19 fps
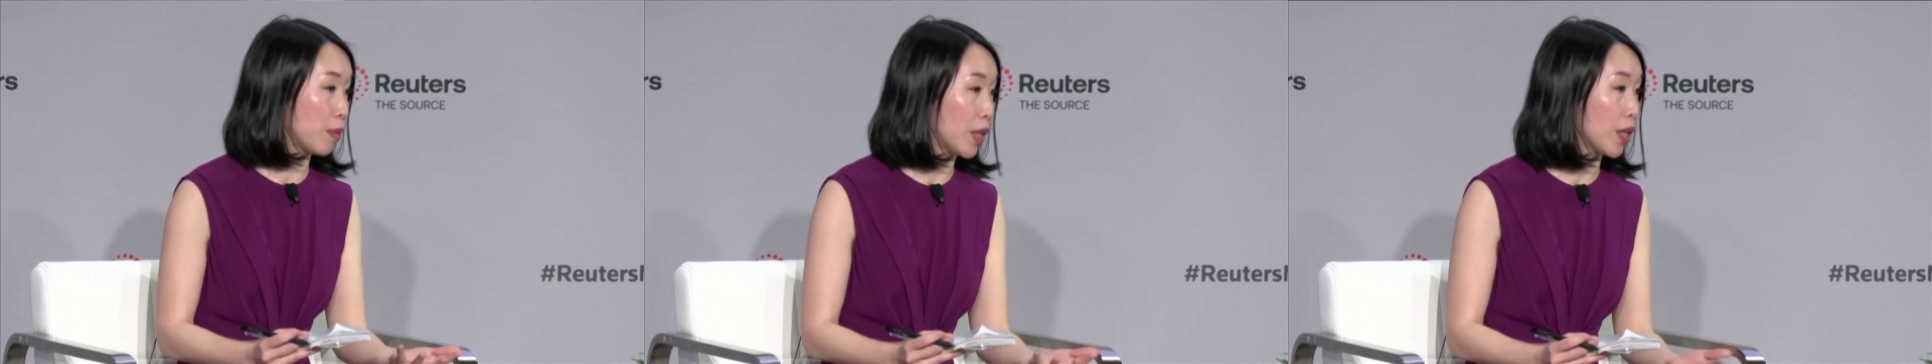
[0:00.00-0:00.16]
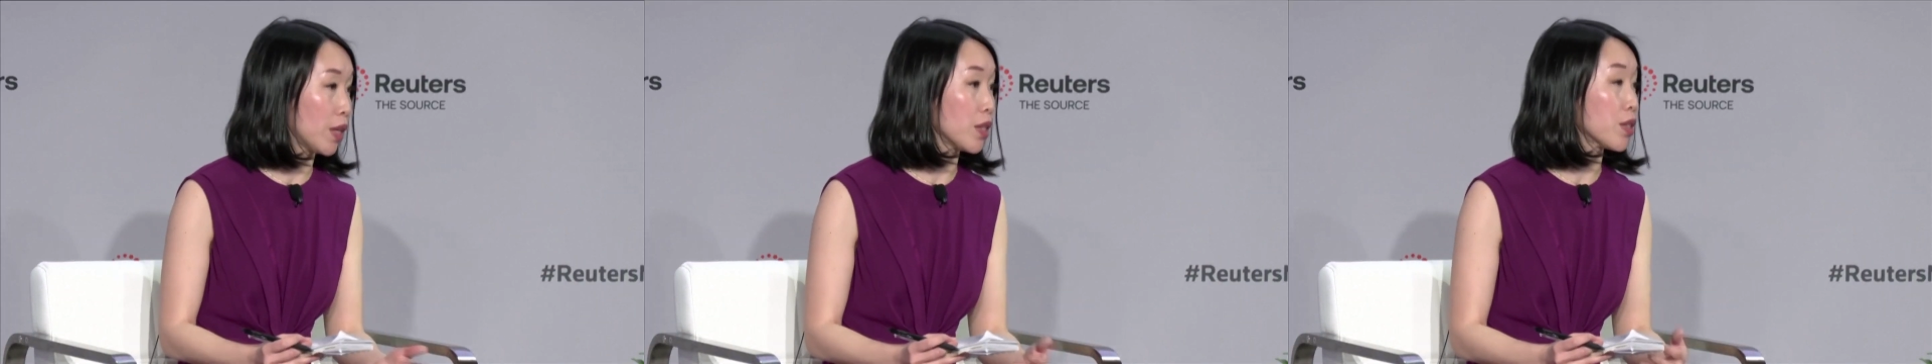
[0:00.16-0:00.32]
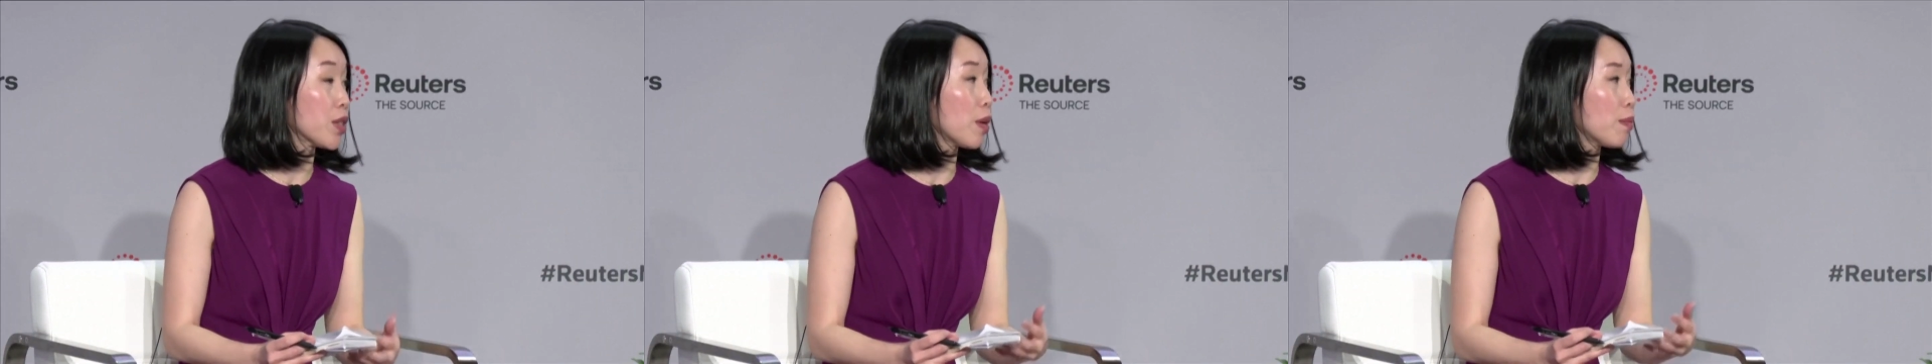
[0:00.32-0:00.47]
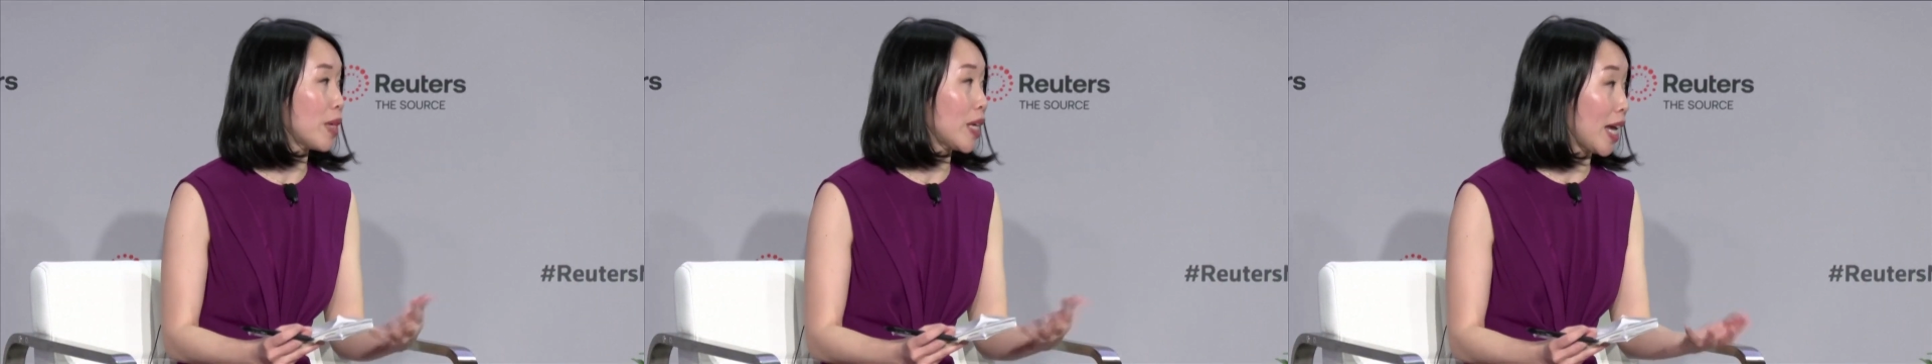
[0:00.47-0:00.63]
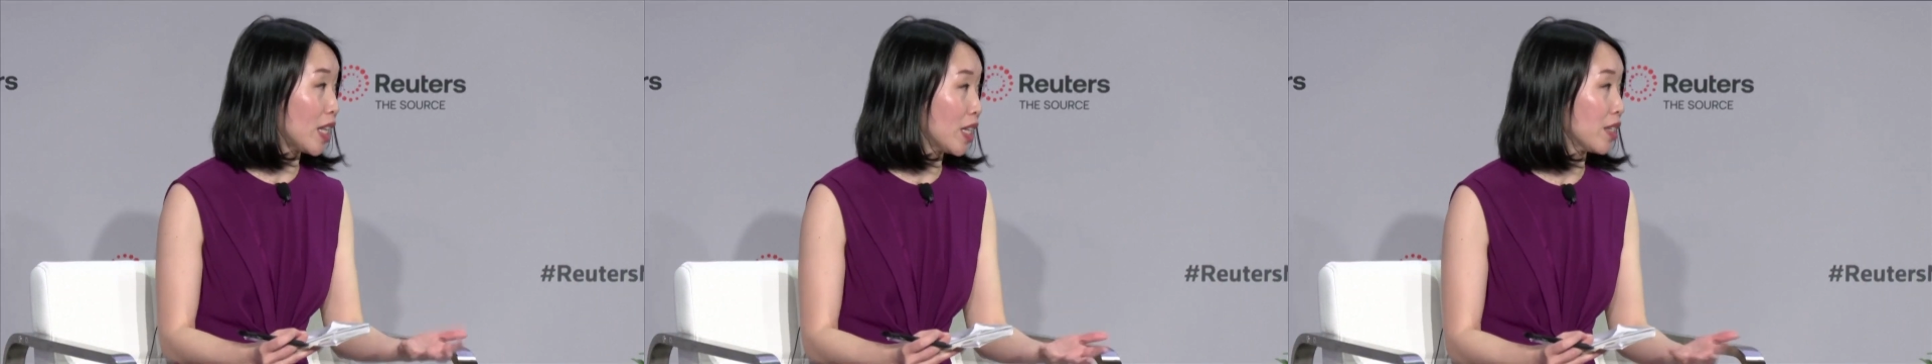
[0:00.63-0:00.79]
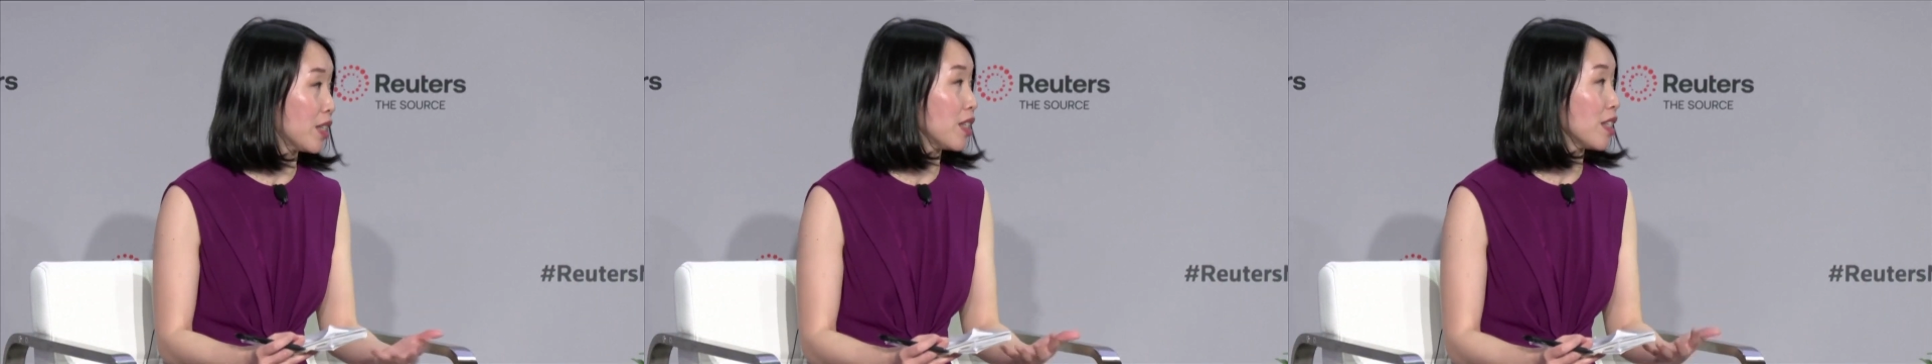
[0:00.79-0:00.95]
there are some
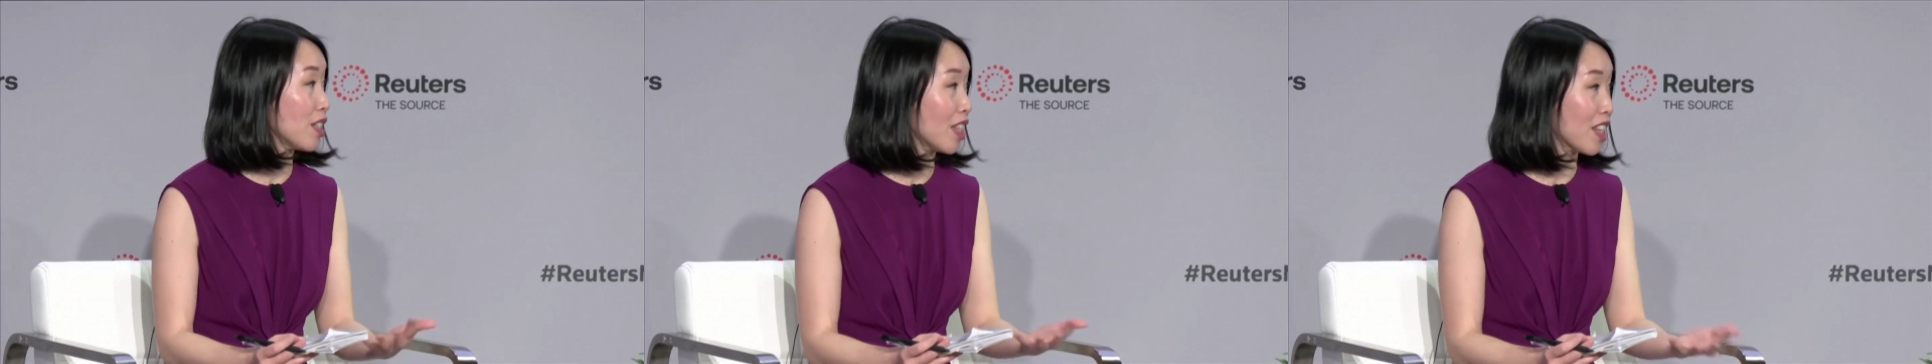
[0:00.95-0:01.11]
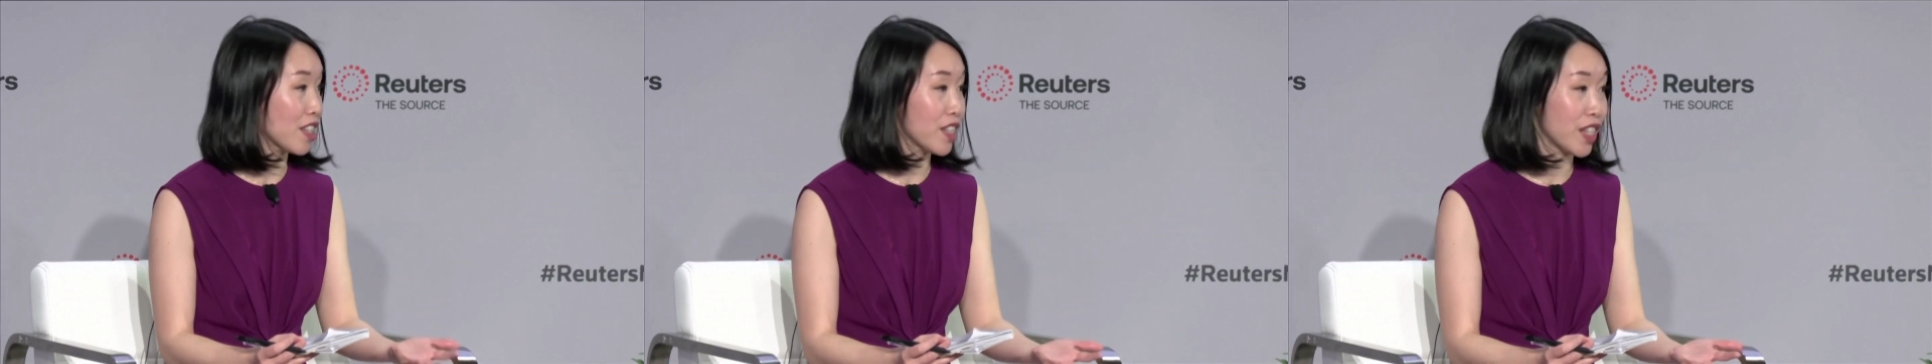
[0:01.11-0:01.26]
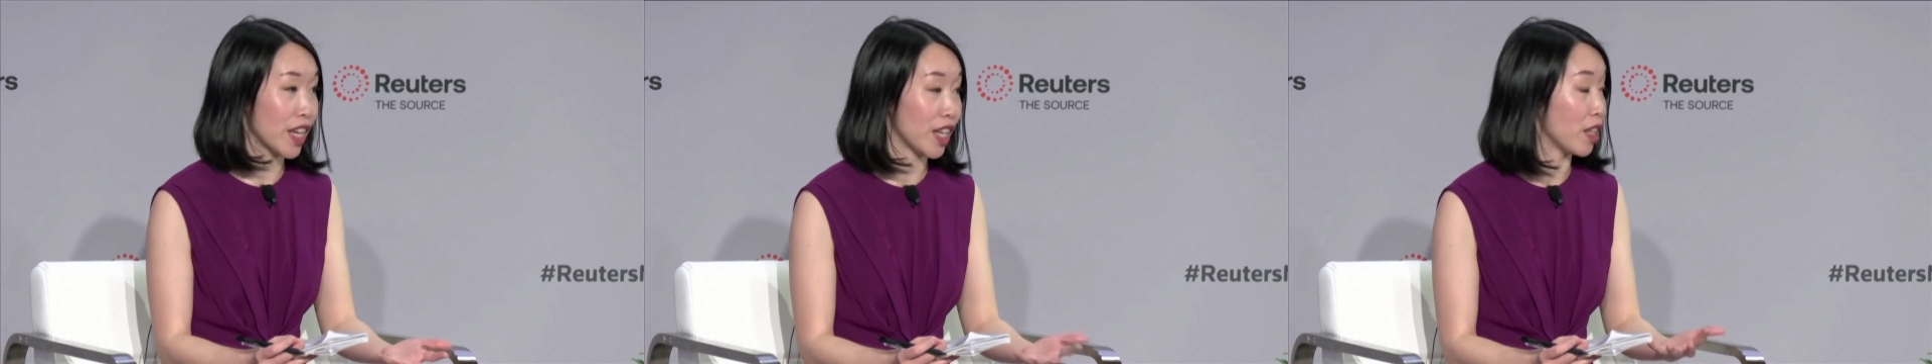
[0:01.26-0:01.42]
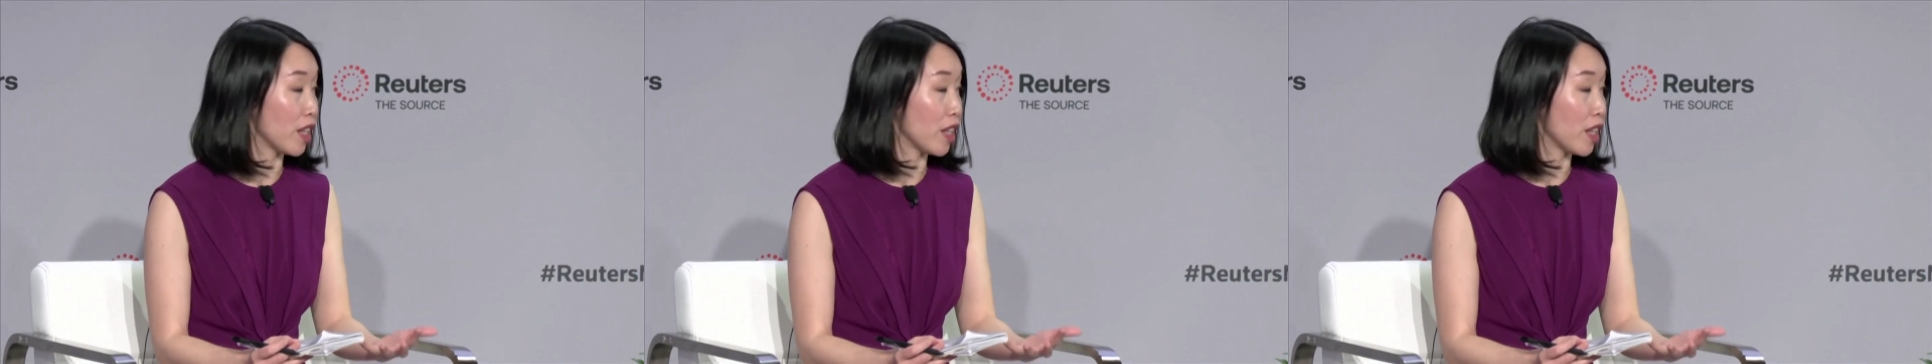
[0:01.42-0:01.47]
analyses that say